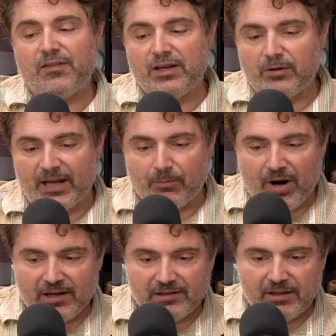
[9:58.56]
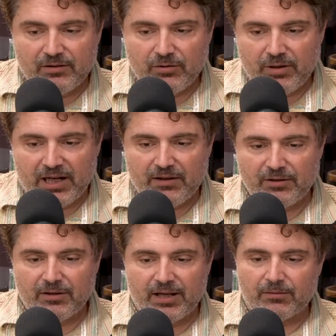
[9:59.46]
you like brought us into it and then
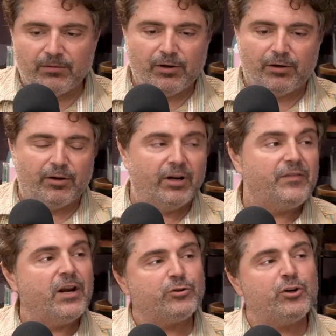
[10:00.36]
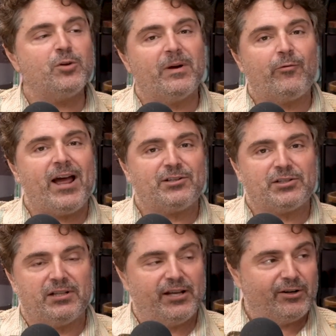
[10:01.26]
you're like, no. And then I'll show you my
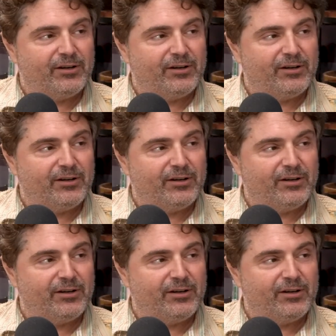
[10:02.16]
rashes later.